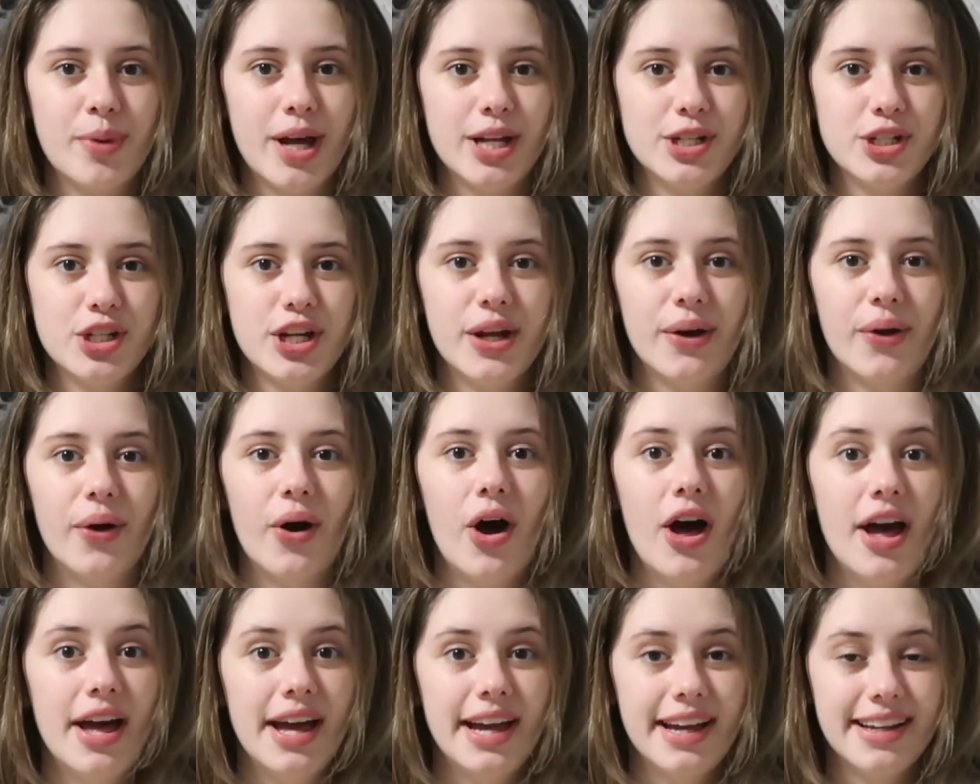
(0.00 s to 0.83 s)
my
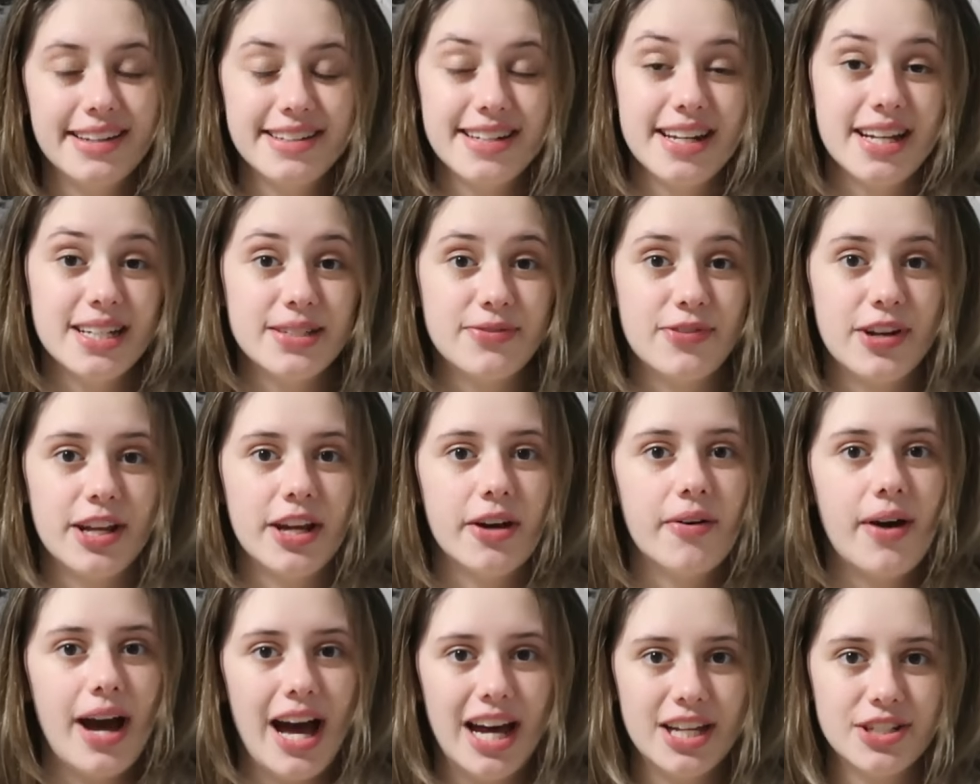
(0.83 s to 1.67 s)
channel. In today's
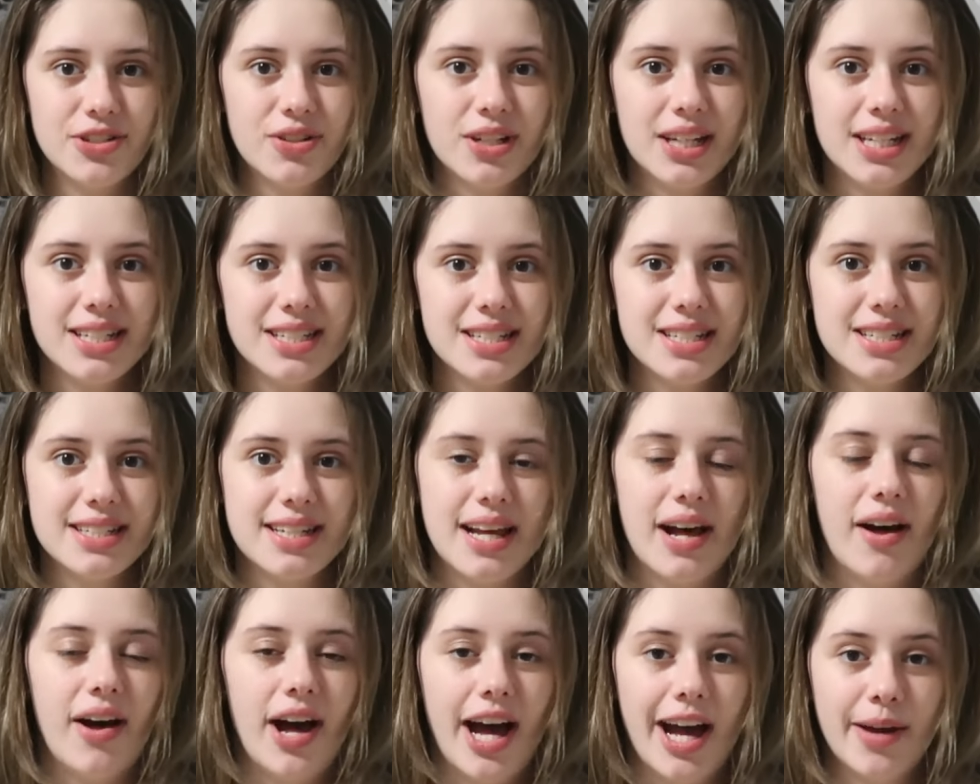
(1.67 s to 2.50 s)
video, as you guys can
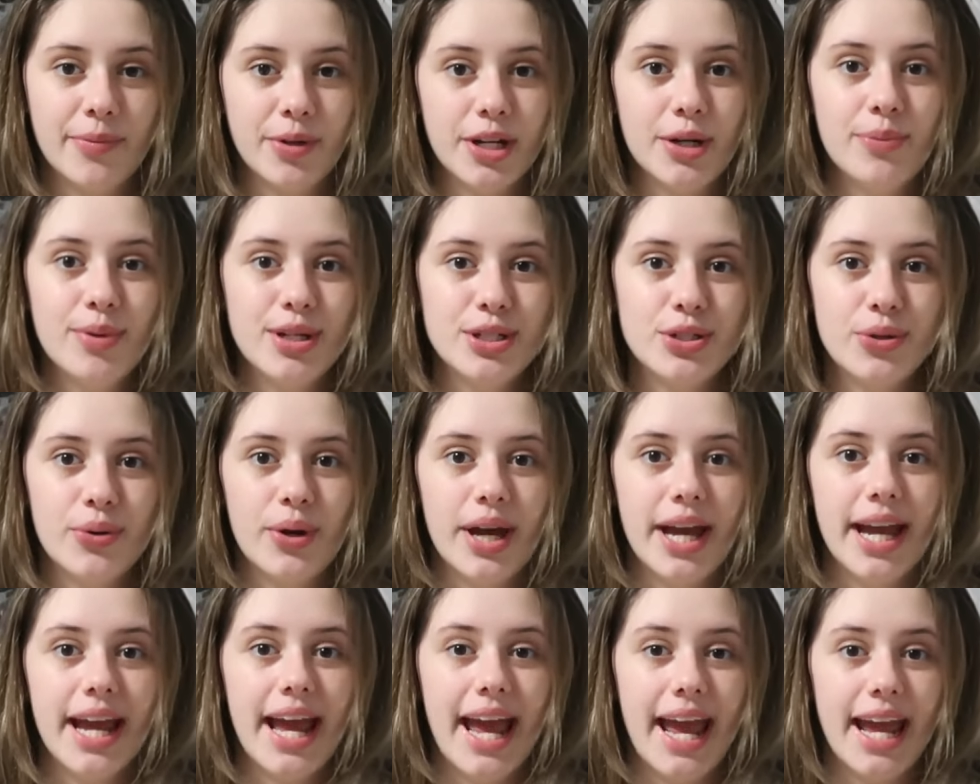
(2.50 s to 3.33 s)
tell, I'm going to be
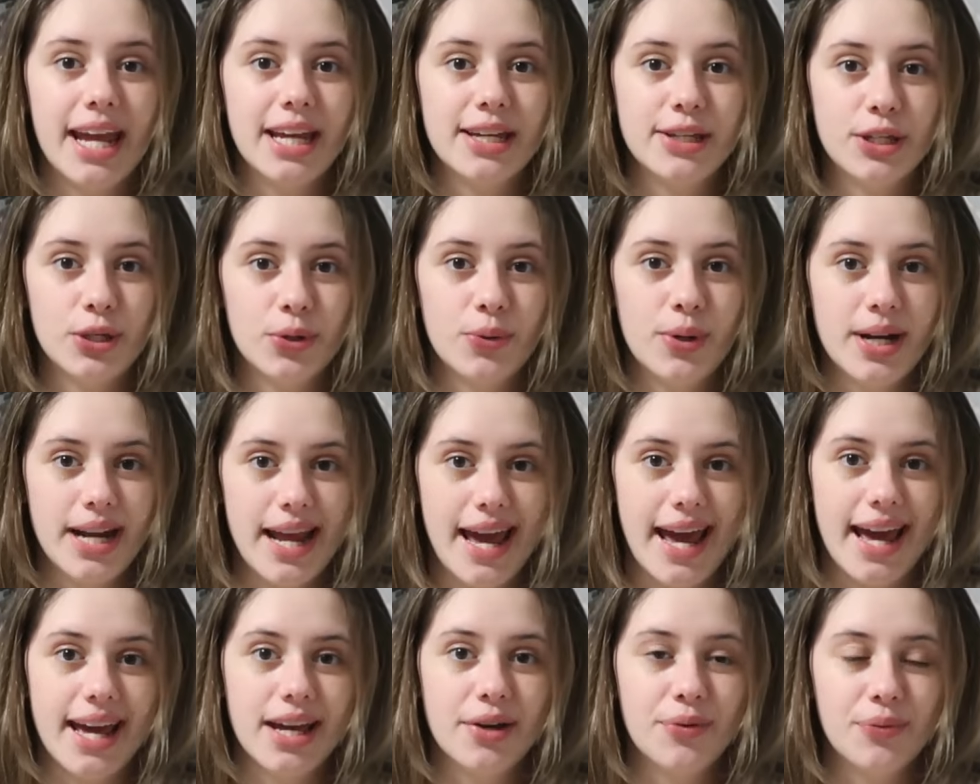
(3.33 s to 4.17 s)
doing a
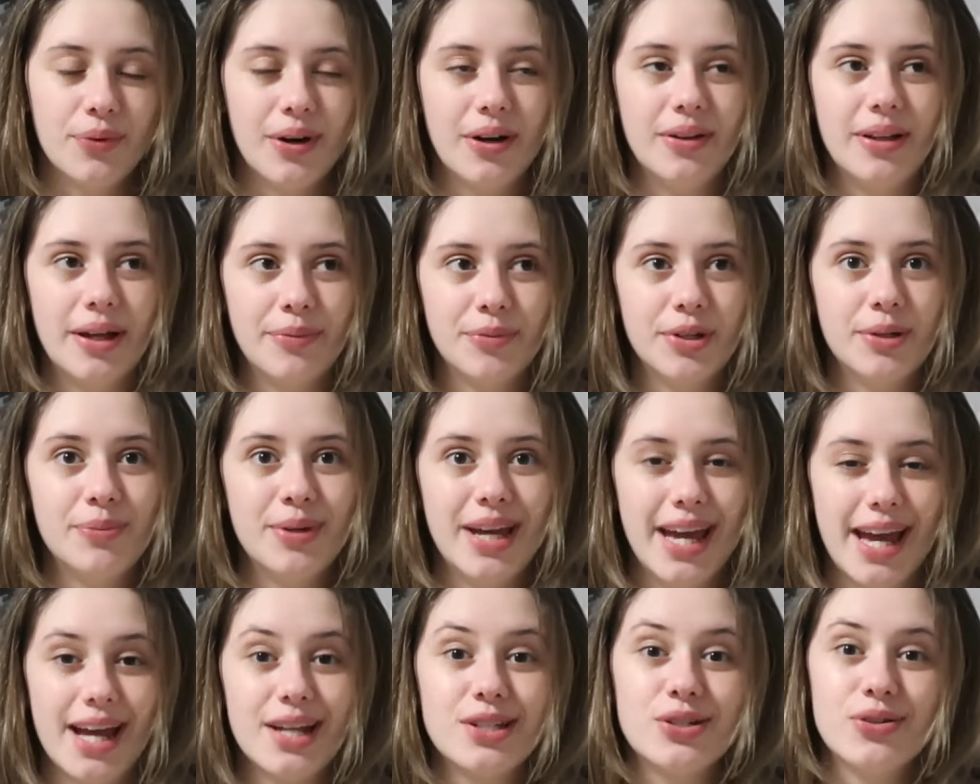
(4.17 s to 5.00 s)
Q&A. Well, I'm going to
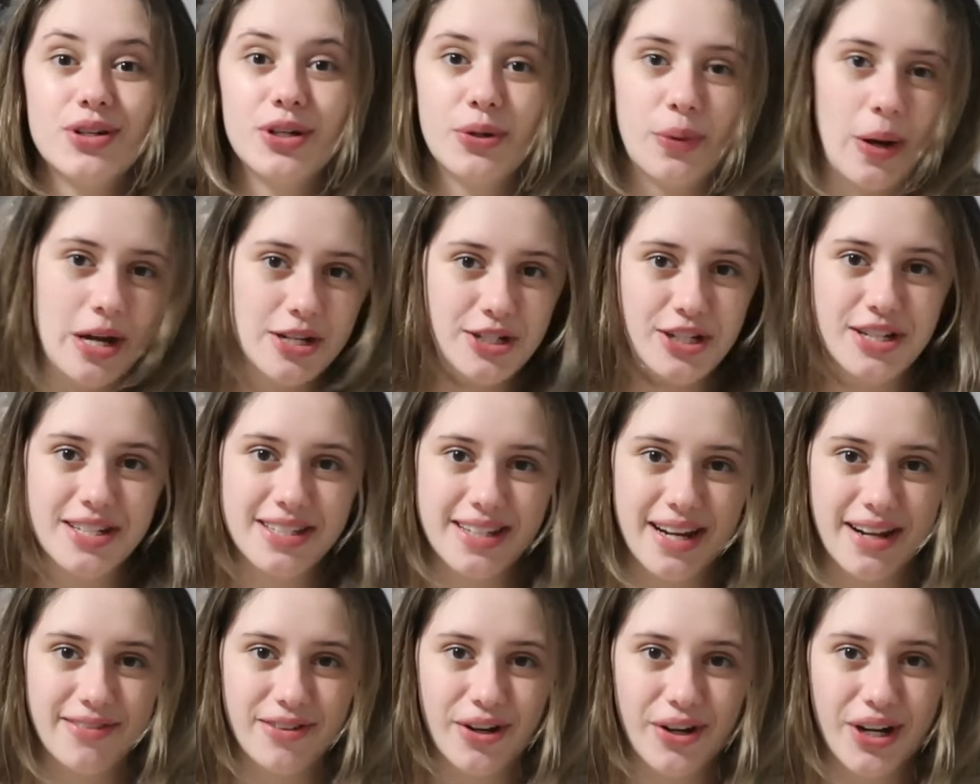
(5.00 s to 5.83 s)
be answering questions
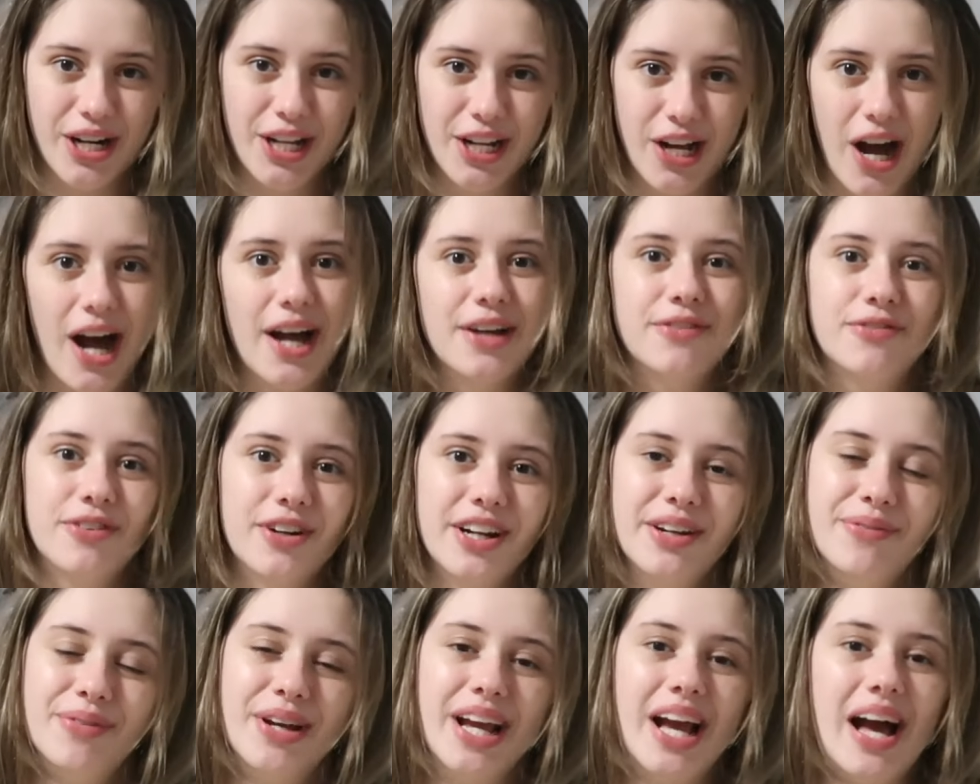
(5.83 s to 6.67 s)
that I've already gotten
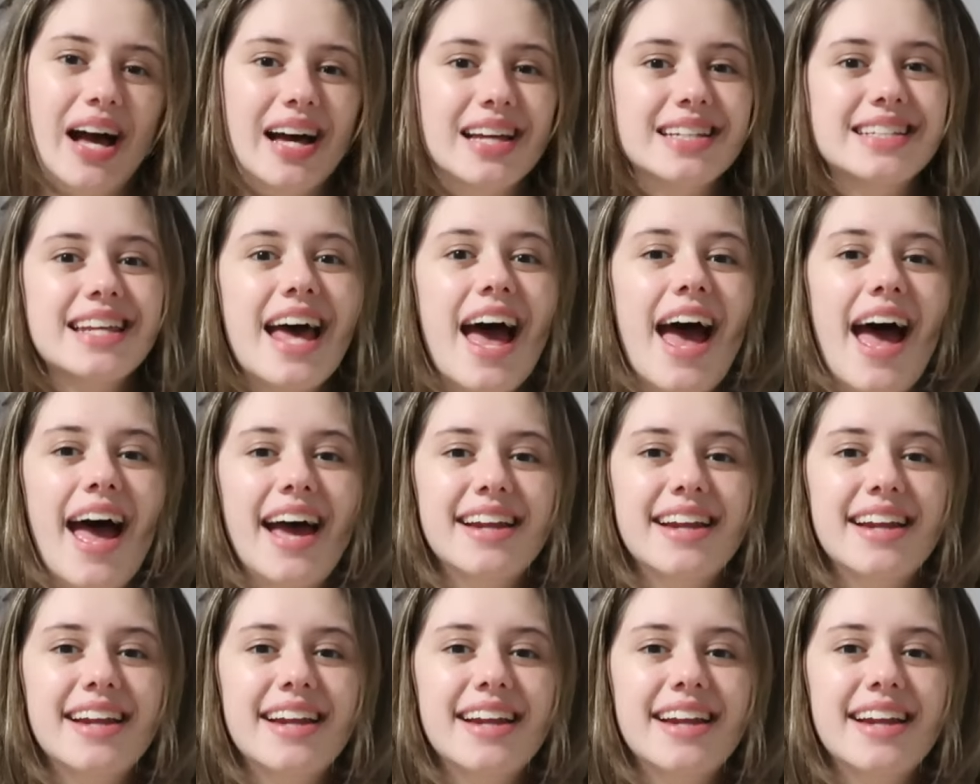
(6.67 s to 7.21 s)
for you guys.